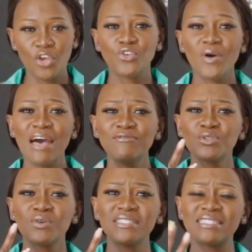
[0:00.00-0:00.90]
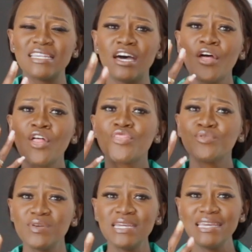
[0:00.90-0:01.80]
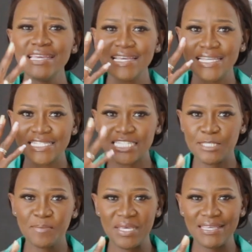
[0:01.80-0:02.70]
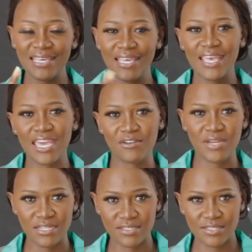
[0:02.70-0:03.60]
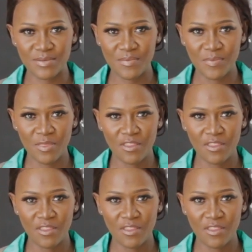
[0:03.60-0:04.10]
You have to consider 3 speaking areas.